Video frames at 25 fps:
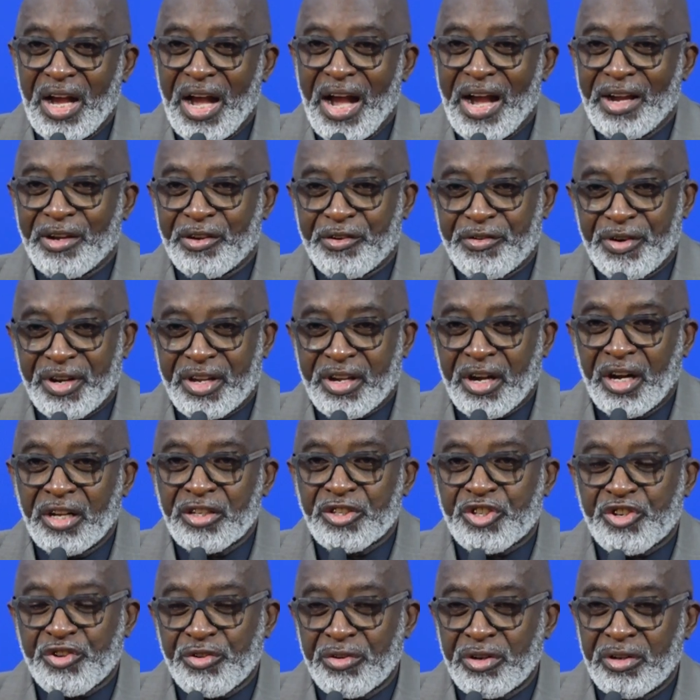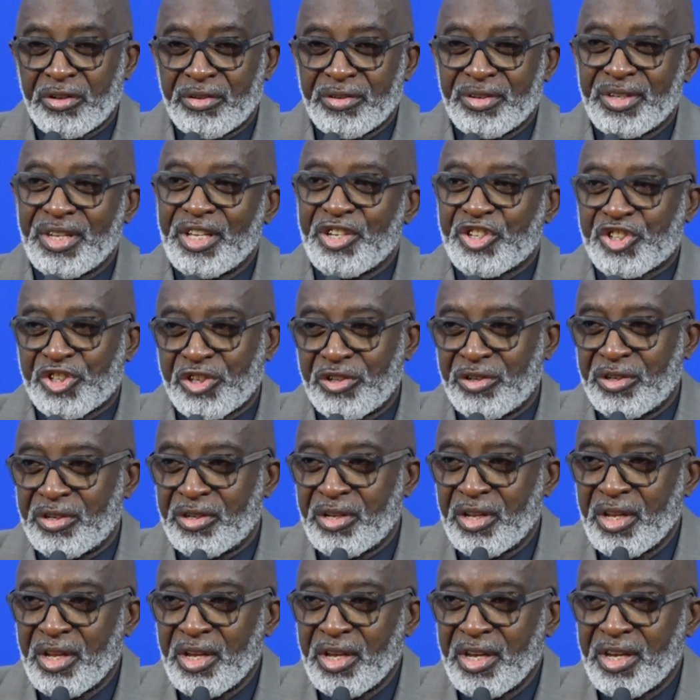agricultural nation
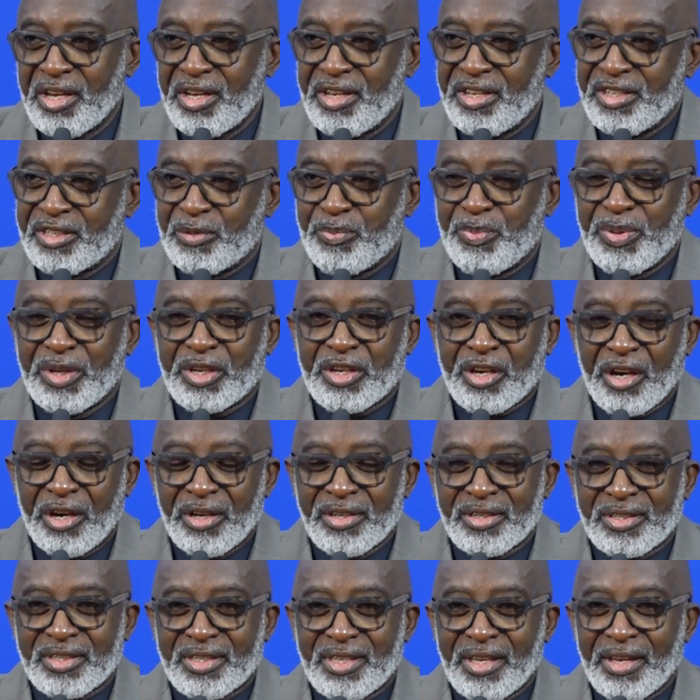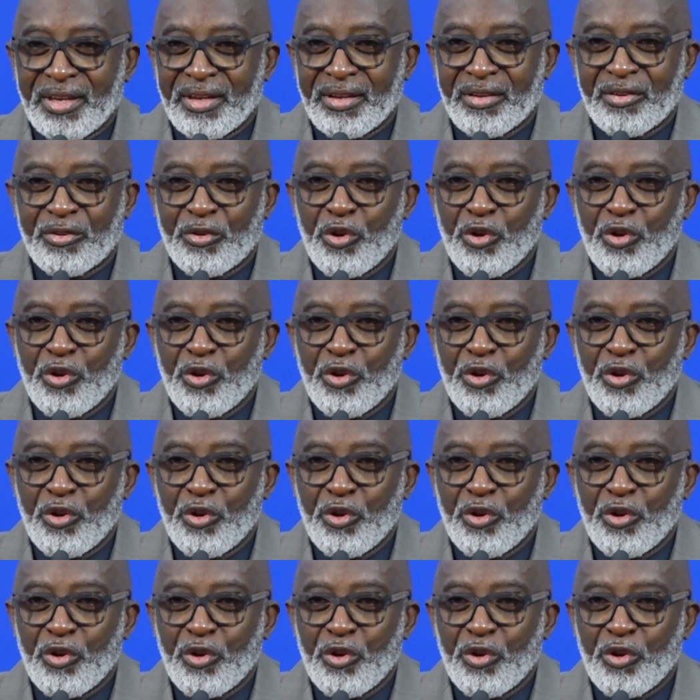is because the